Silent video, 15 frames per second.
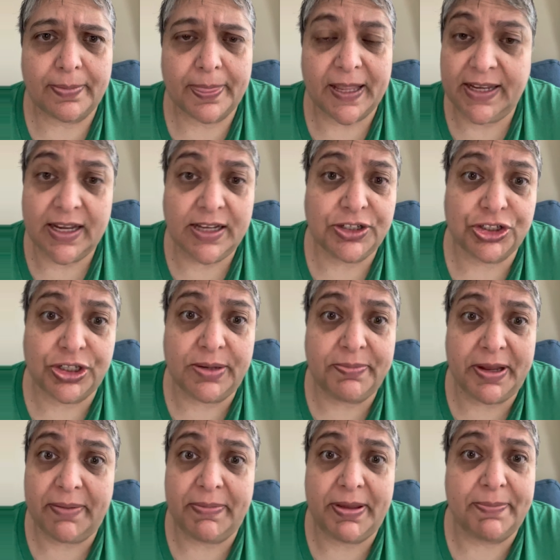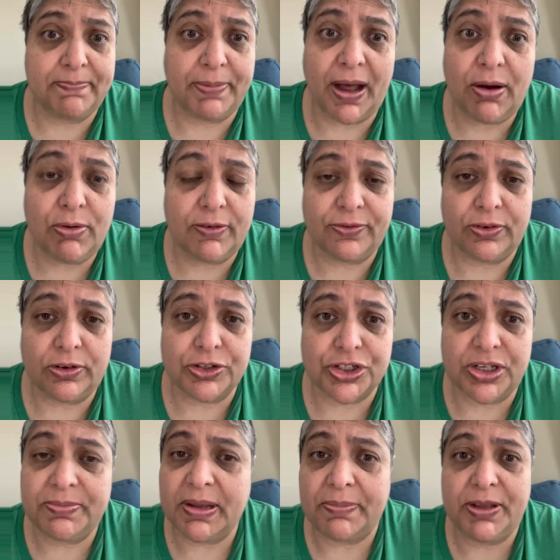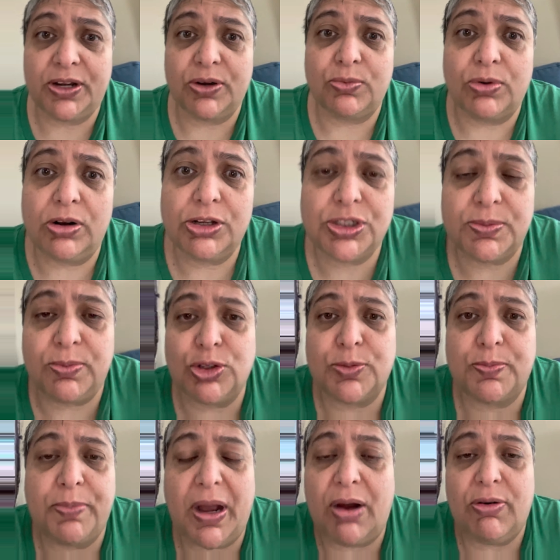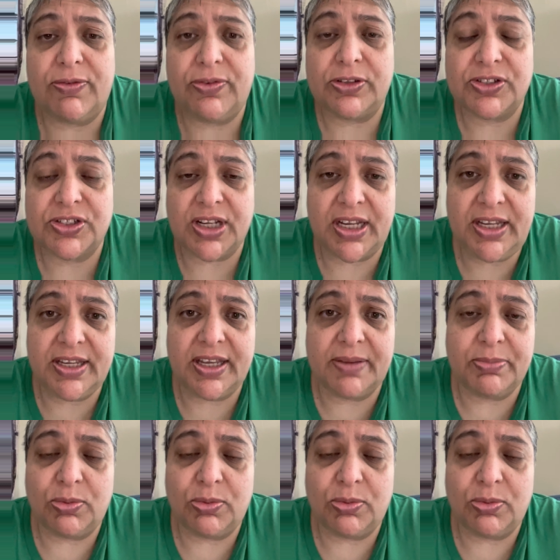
Yes, she may be powerful. She may be the world's most powerful psychic,